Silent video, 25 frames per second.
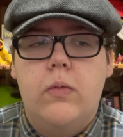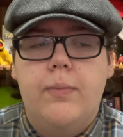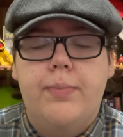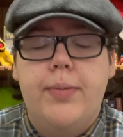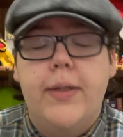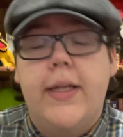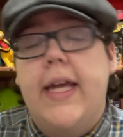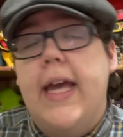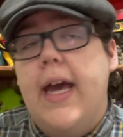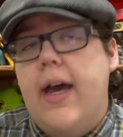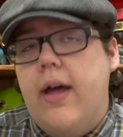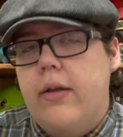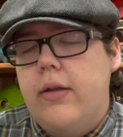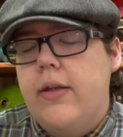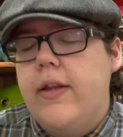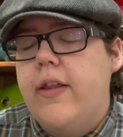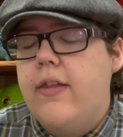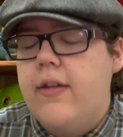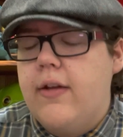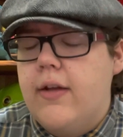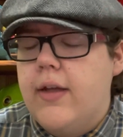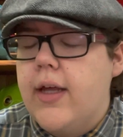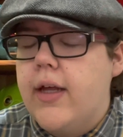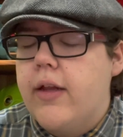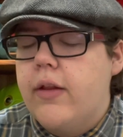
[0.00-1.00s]
yeah,
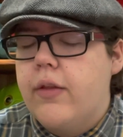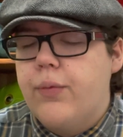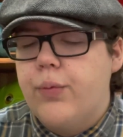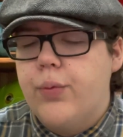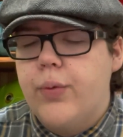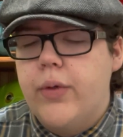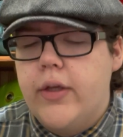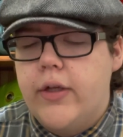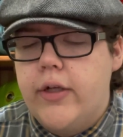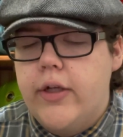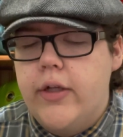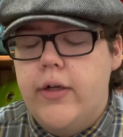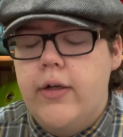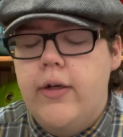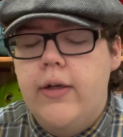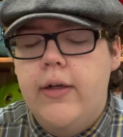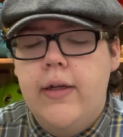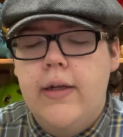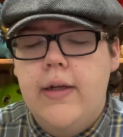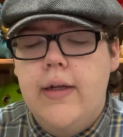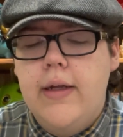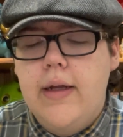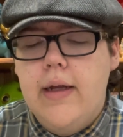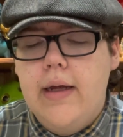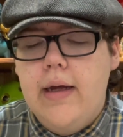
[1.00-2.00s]
listen to that. It's real good.
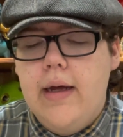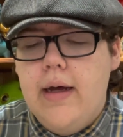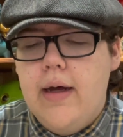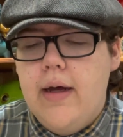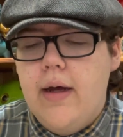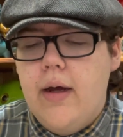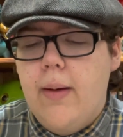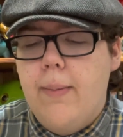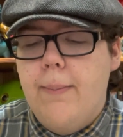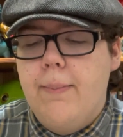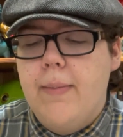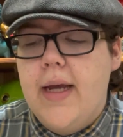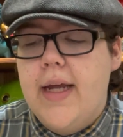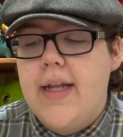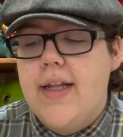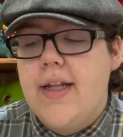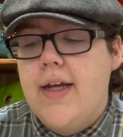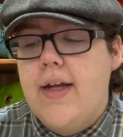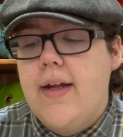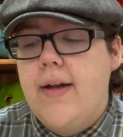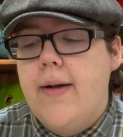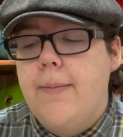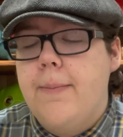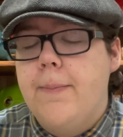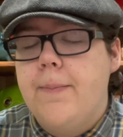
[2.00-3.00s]
And
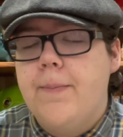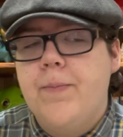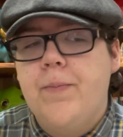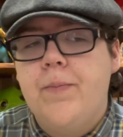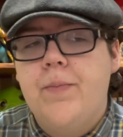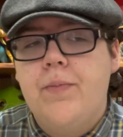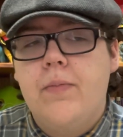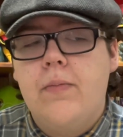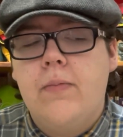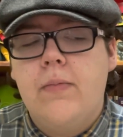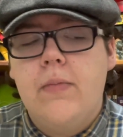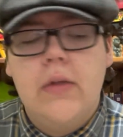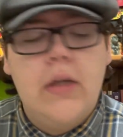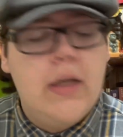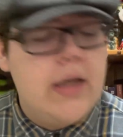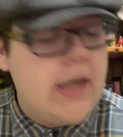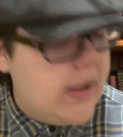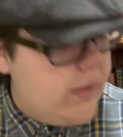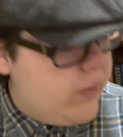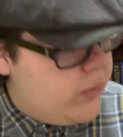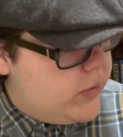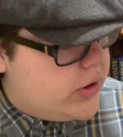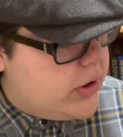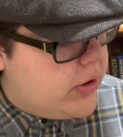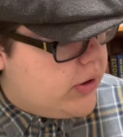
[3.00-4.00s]
then I
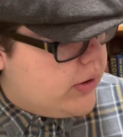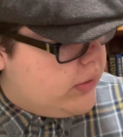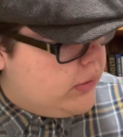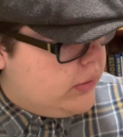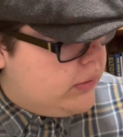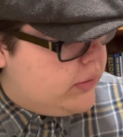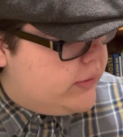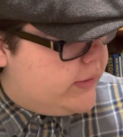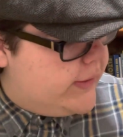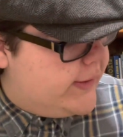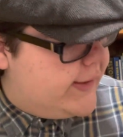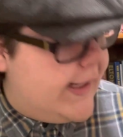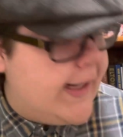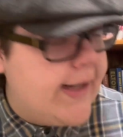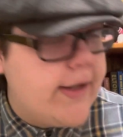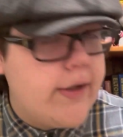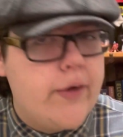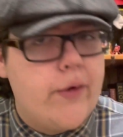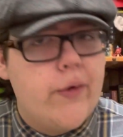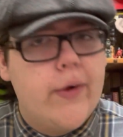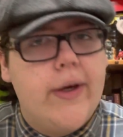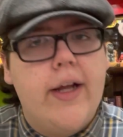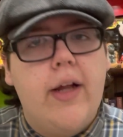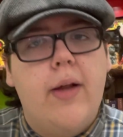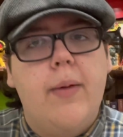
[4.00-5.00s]
would call that a
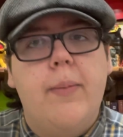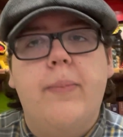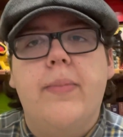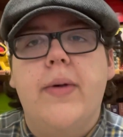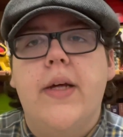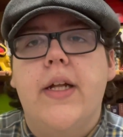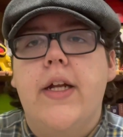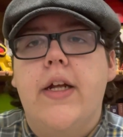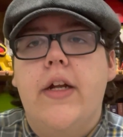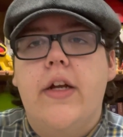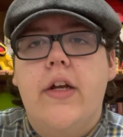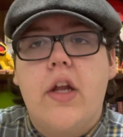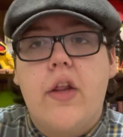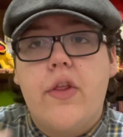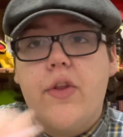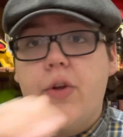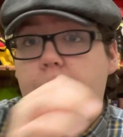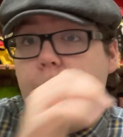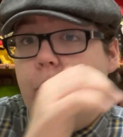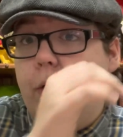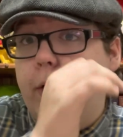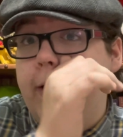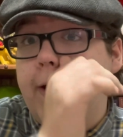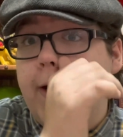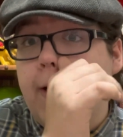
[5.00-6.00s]
grail, but another
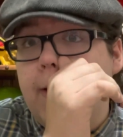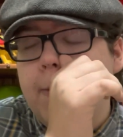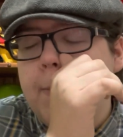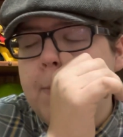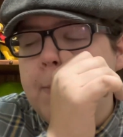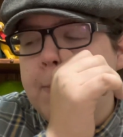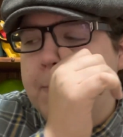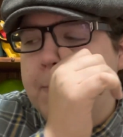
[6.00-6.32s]
grail